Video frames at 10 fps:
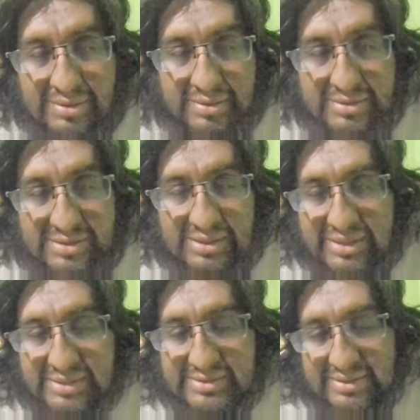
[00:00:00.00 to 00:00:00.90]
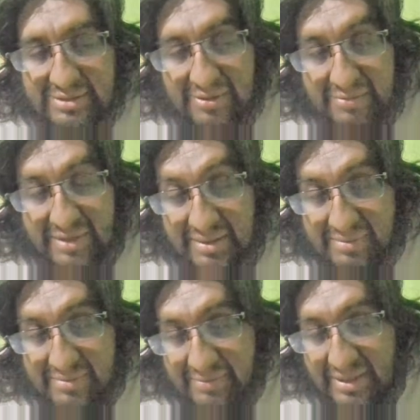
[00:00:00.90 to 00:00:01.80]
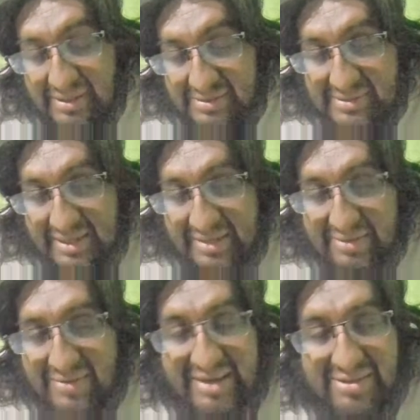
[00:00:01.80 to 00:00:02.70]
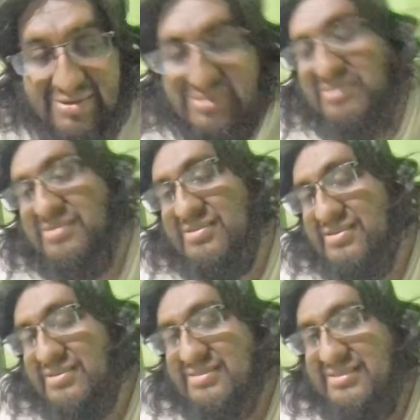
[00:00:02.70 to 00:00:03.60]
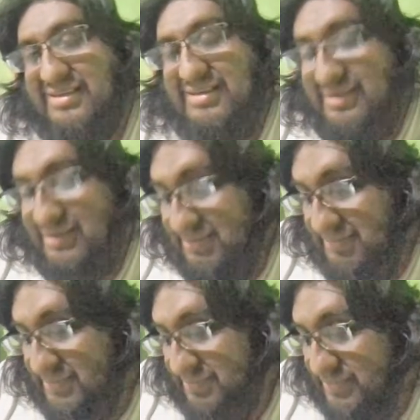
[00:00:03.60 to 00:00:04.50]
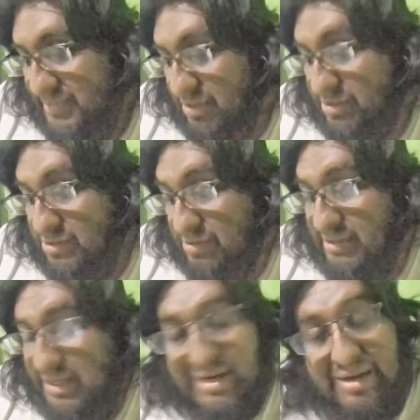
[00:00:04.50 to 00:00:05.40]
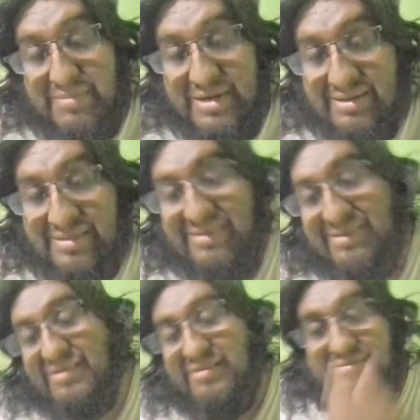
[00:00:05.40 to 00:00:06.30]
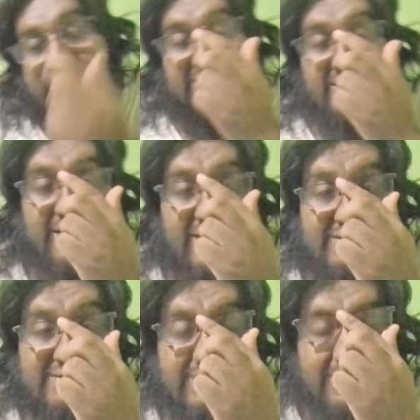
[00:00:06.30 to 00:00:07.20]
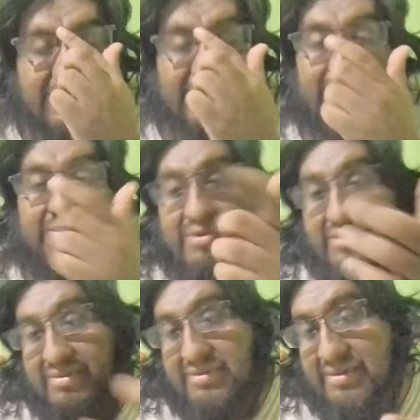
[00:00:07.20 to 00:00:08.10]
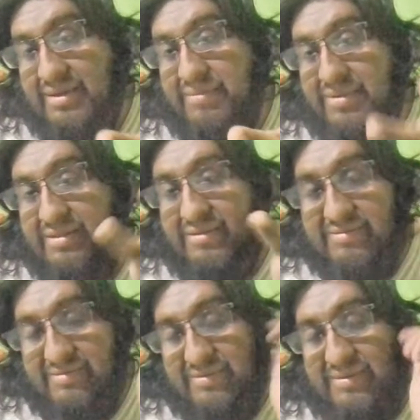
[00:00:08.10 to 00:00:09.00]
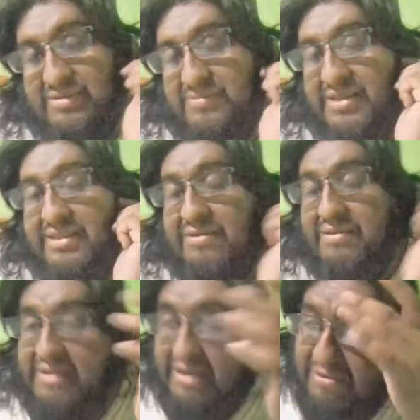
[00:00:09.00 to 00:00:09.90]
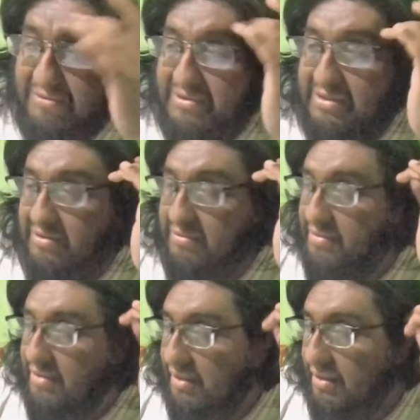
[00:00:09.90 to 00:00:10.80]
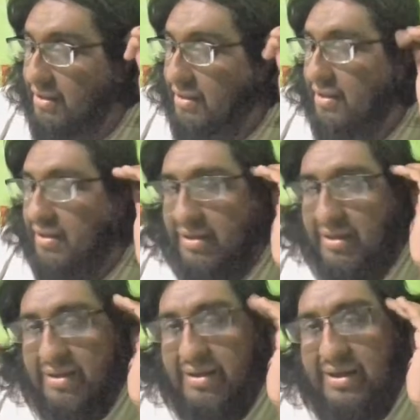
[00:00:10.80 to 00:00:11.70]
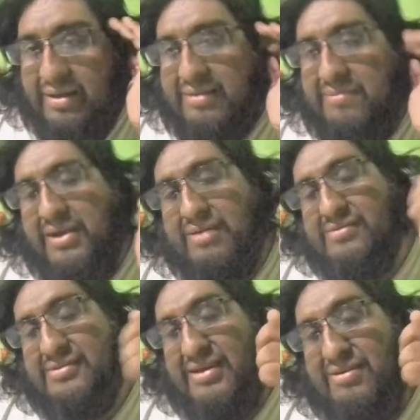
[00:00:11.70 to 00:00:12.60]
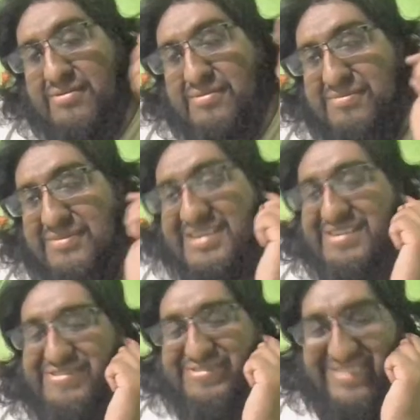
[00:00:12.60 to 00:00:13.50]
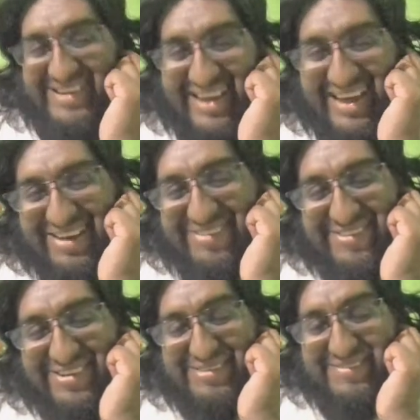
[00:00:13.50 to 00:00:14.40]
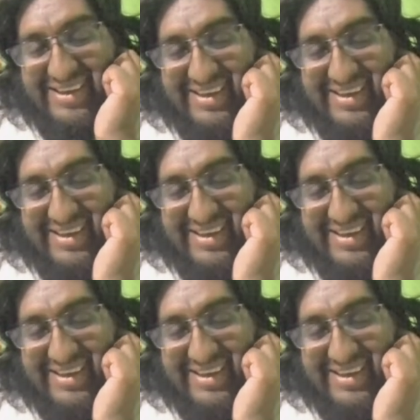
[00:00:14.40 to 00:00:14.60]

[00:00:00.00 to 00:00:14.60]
the syntax, and someone will say, "Why don't you just consult the grammar of the Elixir and avoid us spending 1 hour with you?" Like the Bacchus now form,